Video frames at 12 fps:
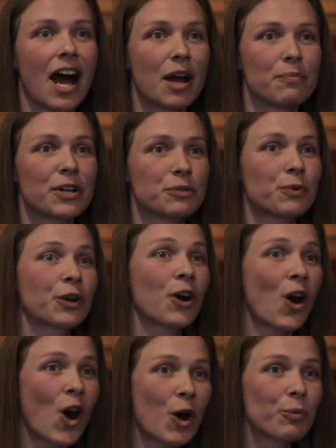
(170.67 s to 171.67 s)
I'm much more
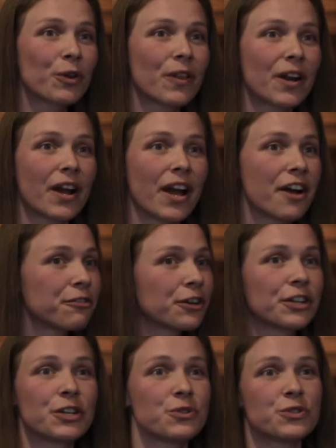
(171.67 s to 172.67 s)
calmer than I
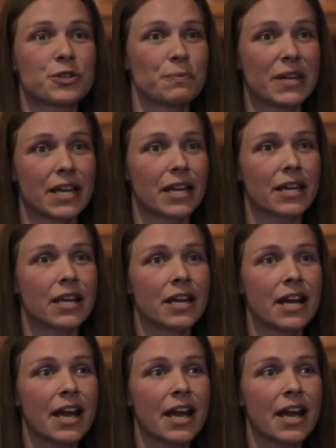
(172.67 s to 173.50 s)
ever used to be.